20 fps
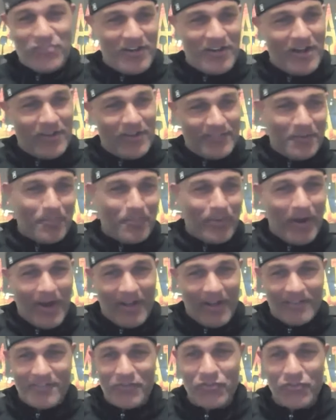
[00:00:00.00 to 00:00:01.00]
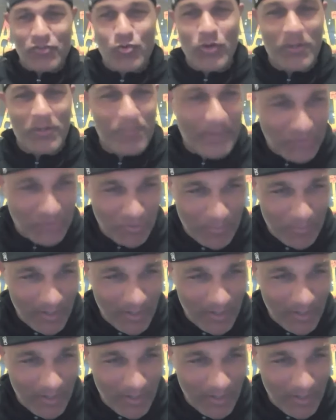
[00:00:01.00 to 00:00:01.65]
and I was in the box, and he was quick pitching